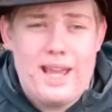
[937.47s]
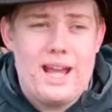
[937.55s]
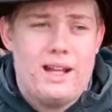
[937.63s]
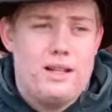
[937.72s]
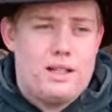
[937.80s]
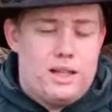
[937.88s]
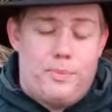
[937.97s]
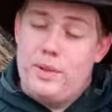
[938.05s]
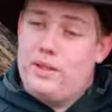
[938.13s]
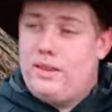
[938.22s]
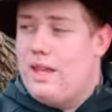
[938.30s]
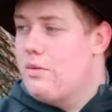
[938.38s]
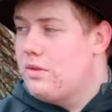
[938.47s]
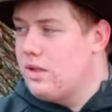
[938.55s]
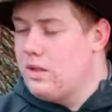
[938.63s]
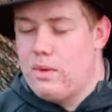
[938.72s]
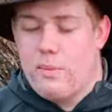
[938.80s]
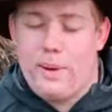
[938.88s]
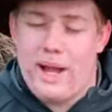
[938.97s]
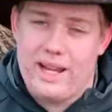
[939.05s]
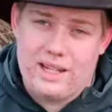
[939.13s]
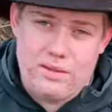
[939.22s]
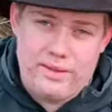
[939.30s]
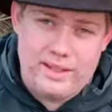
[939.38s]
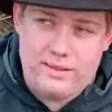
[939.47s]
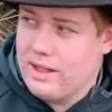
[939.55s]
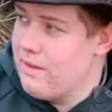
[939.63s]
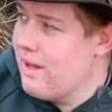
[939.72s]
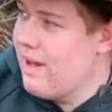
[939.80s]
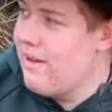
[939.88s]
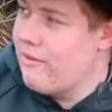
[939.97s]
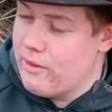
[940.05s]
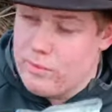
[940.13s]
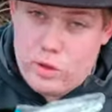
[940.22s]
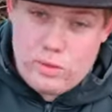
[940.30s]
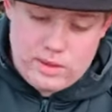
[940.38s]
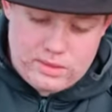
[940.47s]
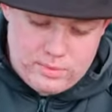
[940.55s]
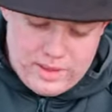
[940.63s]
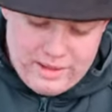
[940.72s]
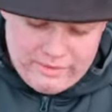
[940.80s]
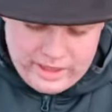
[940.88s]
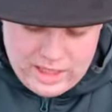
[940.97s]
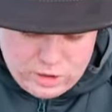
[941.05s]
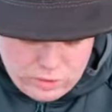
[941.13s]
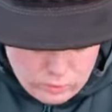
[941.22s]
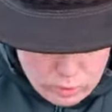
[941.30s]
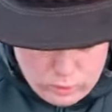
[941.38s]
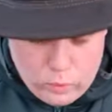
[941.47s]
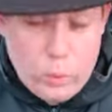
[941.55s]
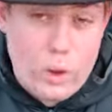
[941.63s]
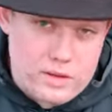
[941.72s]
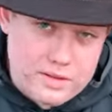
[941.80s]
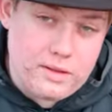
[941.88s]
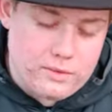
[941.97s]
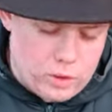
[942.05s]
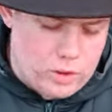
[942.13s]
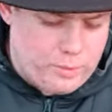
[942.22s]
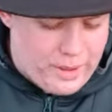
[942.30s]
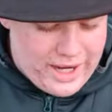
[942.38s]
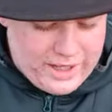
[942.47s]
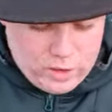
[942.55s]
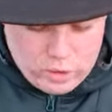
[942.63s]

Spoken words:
can clip it to the outside of my pack and things like that if I'm doing some navigation work whilst I've got the pack